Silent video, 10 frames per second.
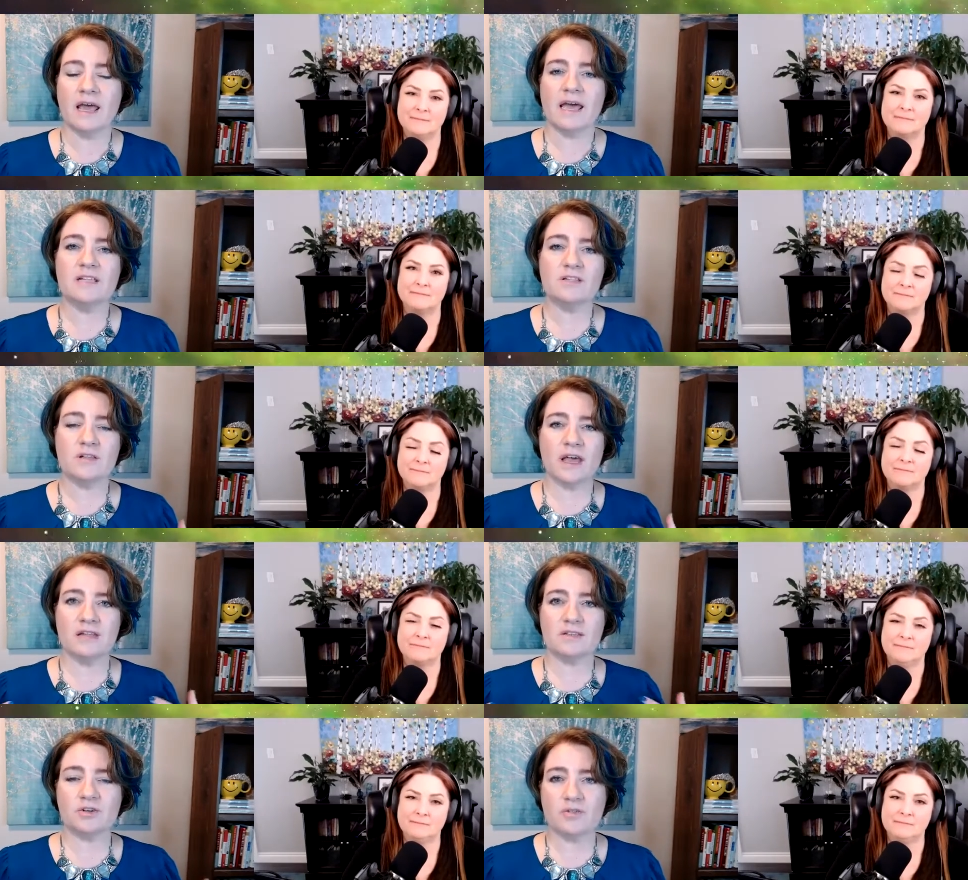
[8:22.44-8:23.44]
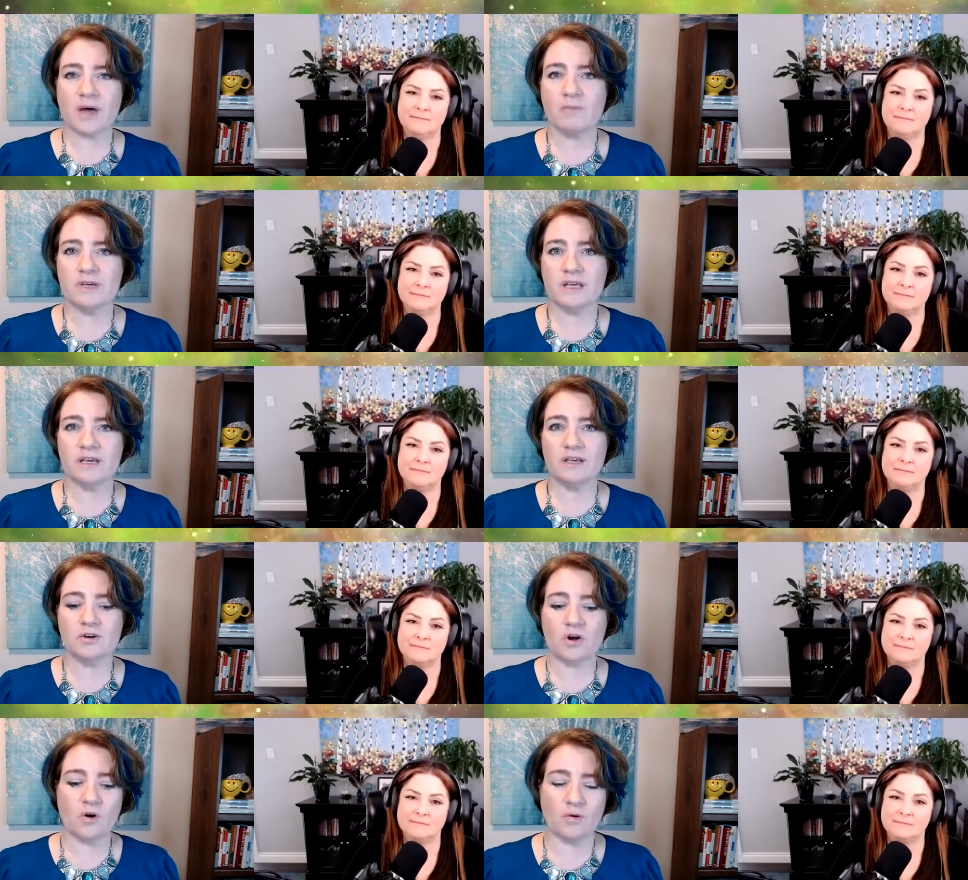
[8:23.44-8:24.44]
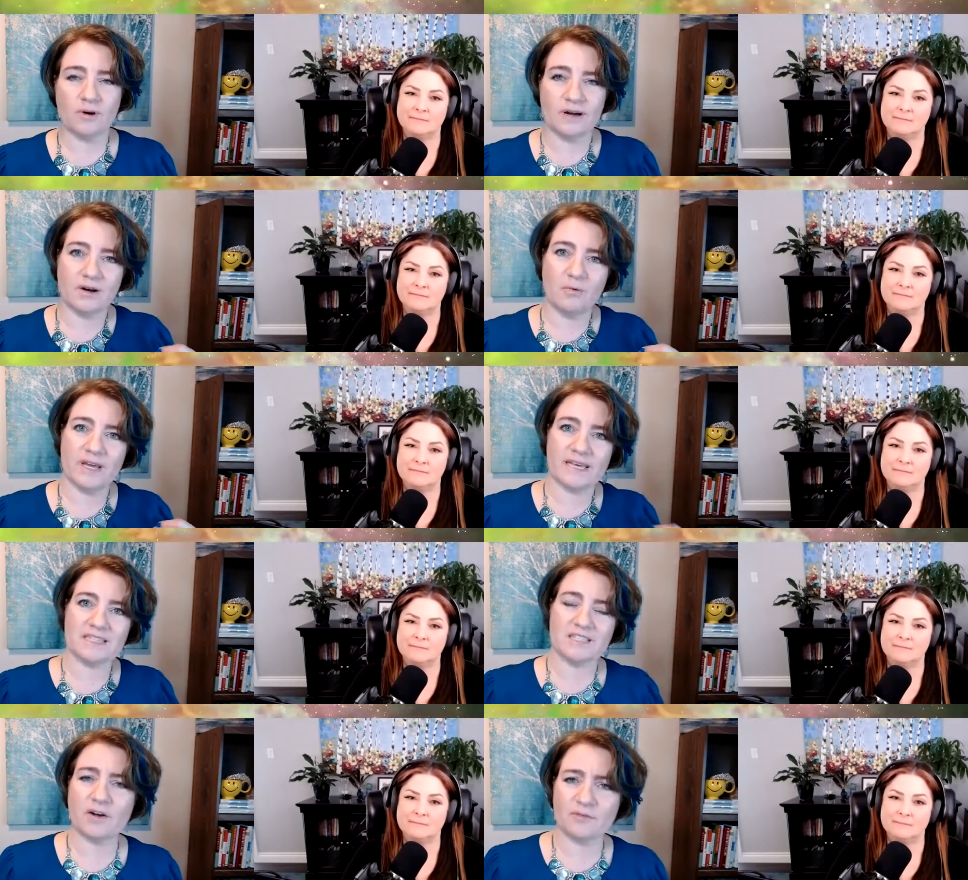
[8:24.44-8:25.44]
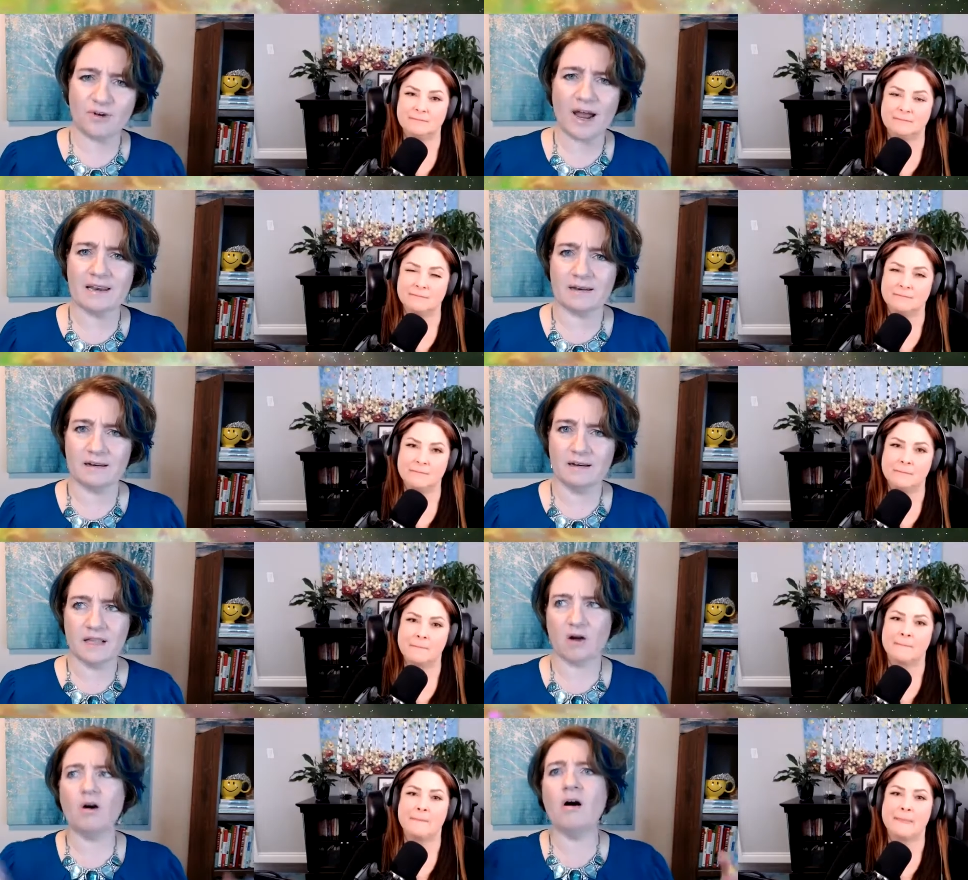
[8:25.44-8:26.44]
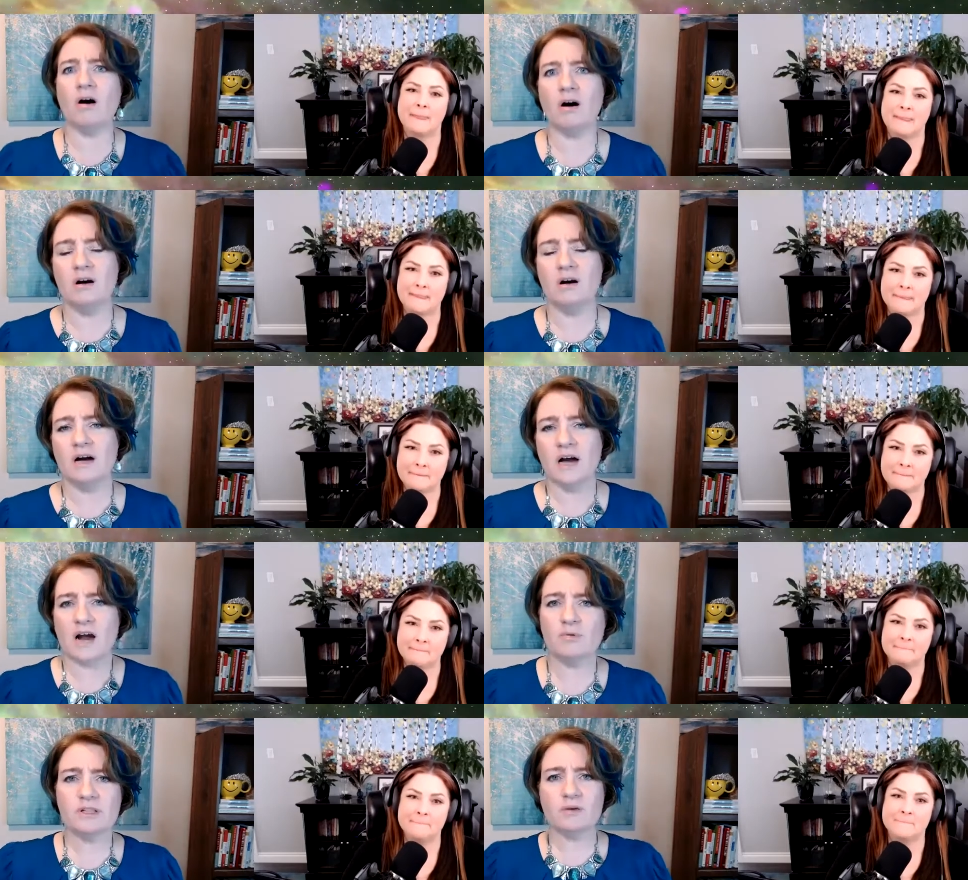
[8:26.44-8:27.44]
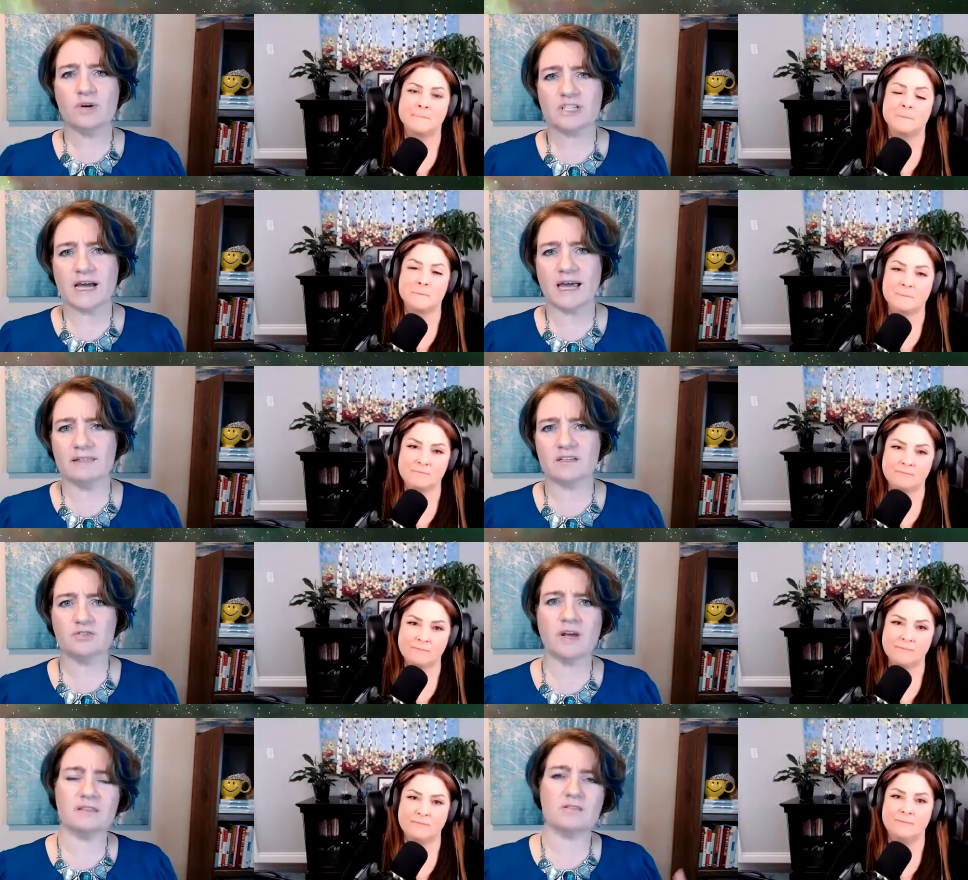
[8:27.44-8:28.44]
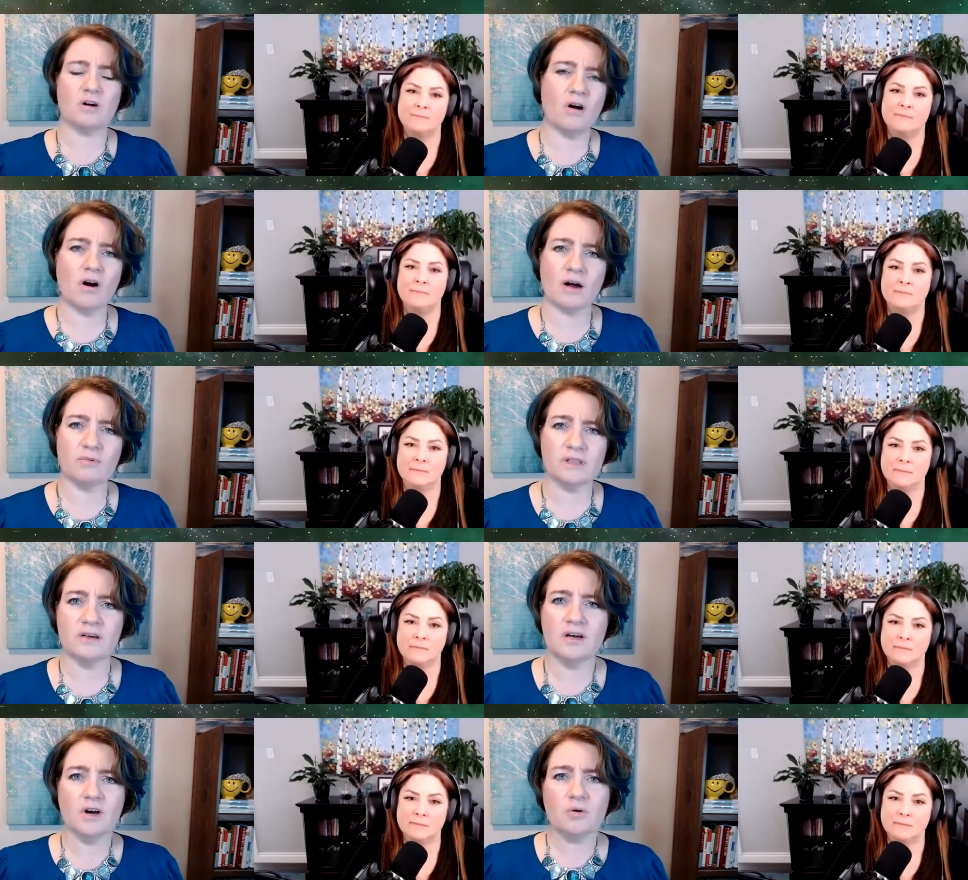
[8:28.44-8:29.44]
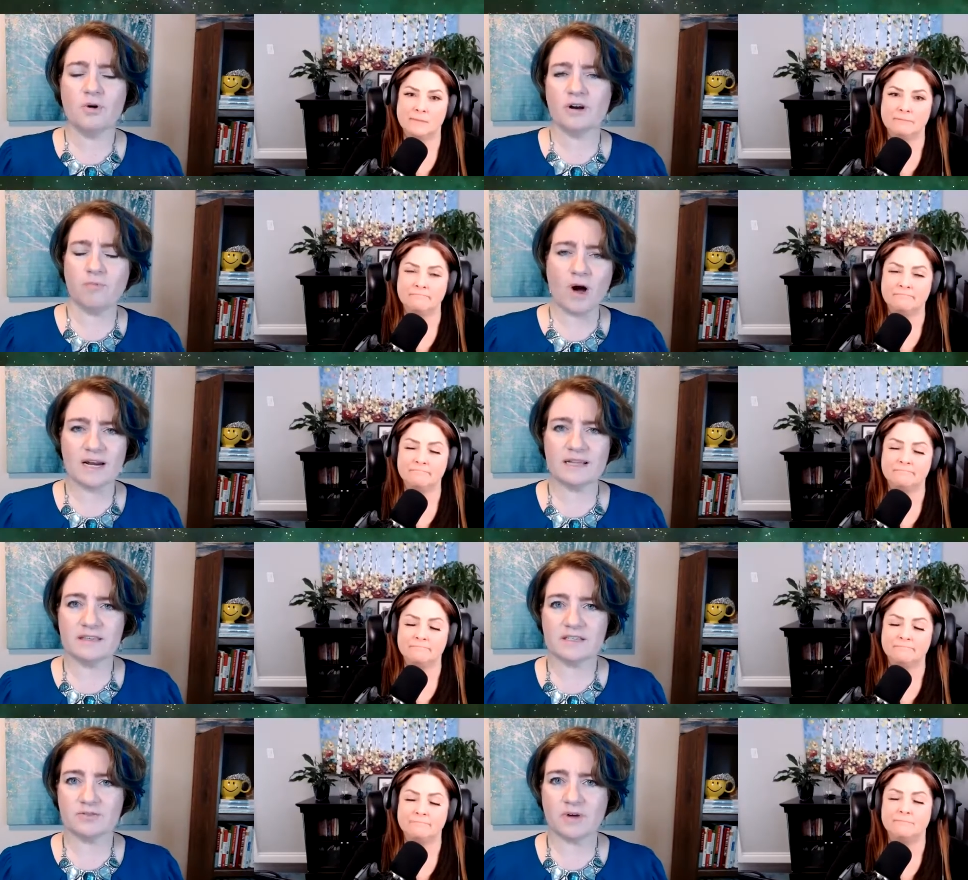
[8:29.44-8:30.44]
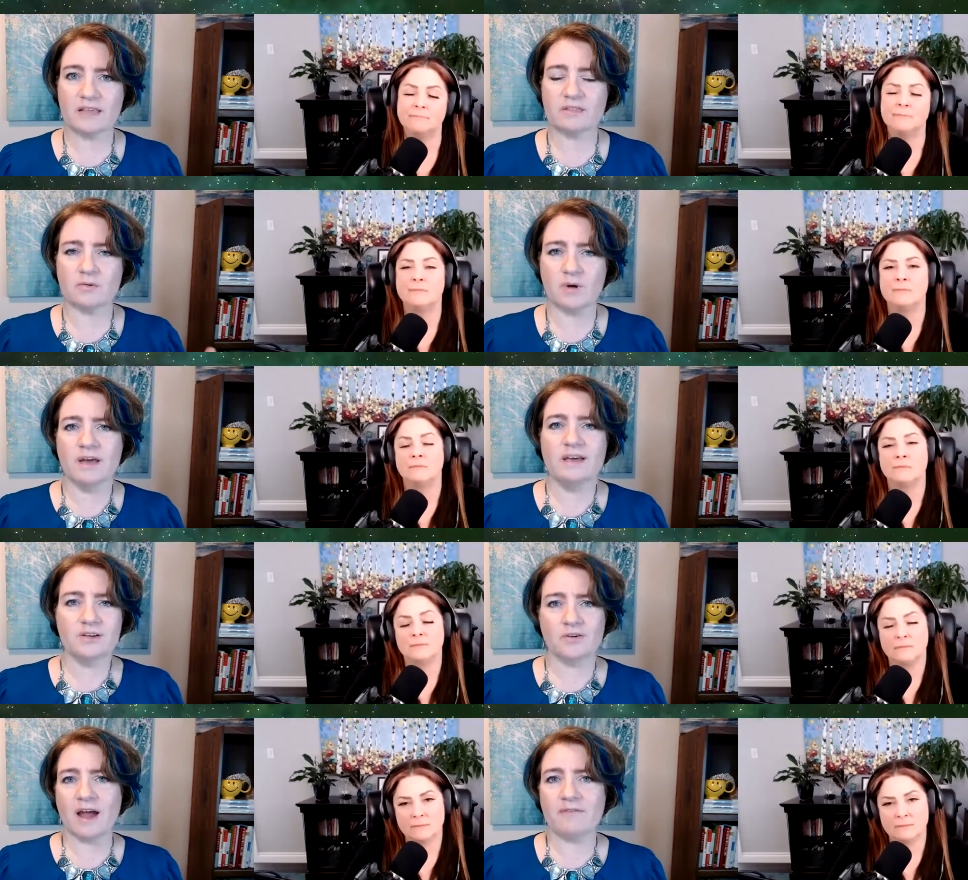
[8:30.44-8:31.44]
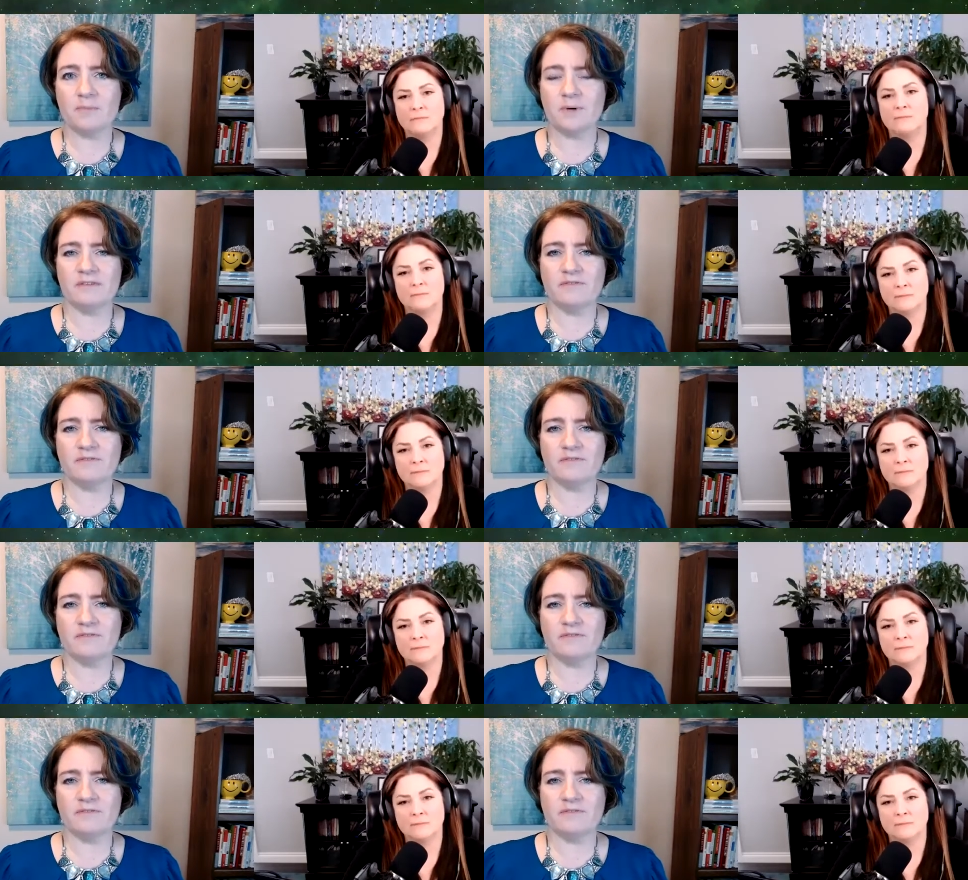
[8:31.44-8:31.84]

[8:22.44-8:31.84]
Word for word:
Speaker 1: And so then we can start fretting like, oh, I really wish I had the strength, or, oh, I really would have wanted this strength, or, you know, everybody